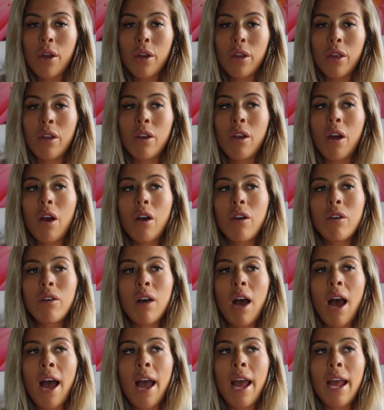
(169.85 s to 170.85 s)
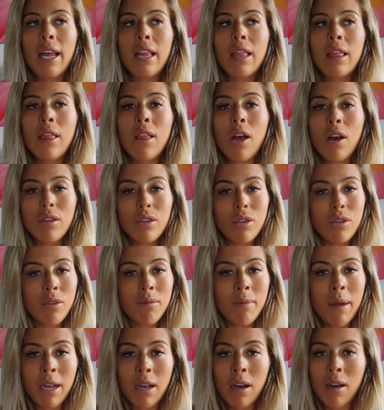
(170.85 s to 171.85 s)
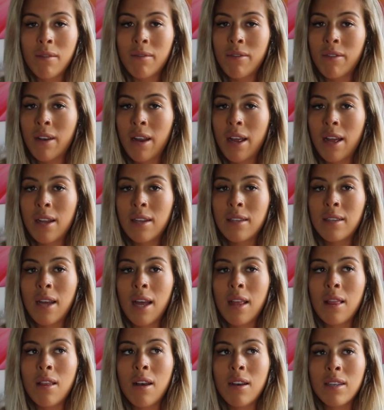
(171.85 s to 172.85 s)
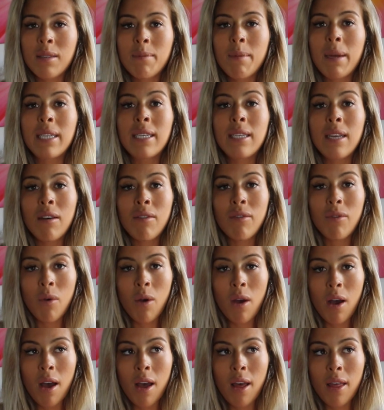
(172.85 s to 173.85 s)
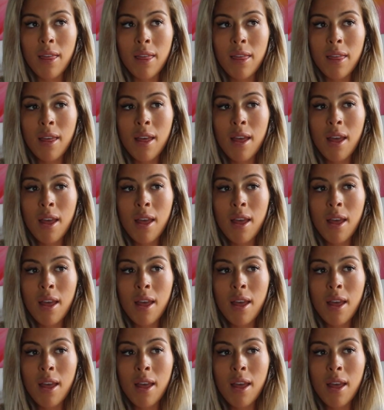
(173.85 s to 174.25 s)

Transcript: You know, I lost all my confidence, I lost my self-worth,